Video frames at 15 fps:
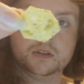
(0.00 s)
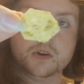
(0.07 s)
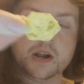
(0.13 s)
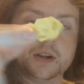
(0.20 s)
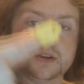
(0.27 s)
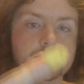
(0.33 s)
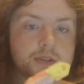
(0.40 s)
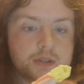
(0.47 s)

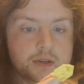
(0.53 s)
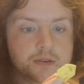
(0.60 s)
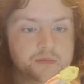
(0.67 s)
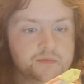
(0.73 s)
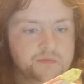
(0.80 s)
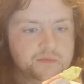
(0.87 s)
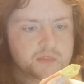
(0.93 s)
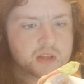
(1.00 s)
crackers.
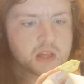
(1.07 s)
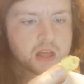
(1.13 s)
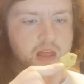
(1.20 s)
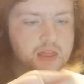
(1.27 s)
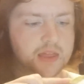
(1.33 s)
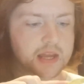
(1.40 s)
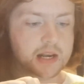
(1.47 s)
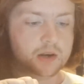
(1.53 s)

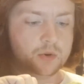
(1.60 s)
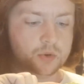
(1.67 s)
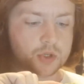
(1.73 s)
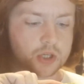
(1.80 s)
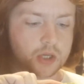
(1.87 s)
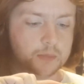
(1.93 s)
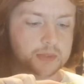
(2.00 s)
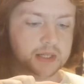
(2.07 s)
They
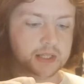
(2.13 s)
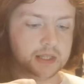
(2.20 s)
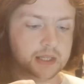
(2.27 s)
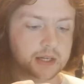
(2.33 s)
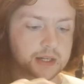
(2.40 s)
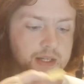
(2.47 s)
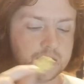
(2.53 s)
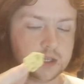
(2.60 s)
look a bit
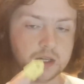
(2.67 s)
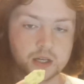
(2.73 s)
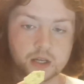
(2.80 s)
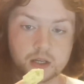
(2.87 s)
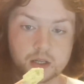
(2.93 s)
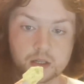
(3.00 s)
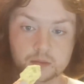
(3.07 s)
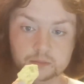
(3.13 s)
like,
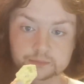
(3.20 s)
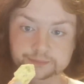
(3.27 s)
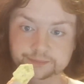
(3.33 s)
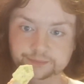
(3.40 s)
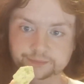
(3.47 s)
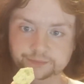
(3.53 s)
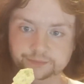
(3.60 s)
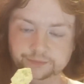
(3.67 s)

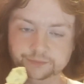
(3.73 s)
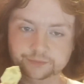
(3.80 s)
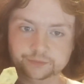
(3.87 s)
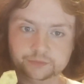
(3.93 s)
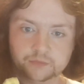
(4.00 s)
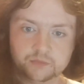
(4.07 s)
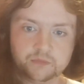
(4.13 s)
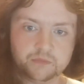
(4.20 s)

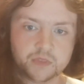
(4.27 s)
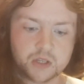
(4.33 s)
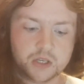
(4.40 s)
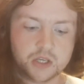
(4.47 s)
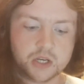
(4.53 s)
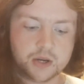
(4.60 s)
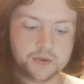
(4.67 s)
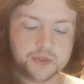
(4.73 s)

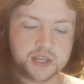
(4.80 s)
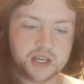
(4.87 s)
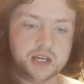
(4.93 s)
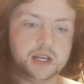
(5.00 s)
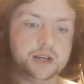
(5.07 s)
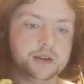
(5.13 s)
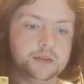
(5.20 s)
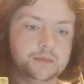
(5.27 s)
you know,
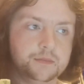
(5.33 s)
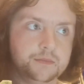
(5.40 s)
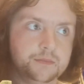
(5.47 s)
the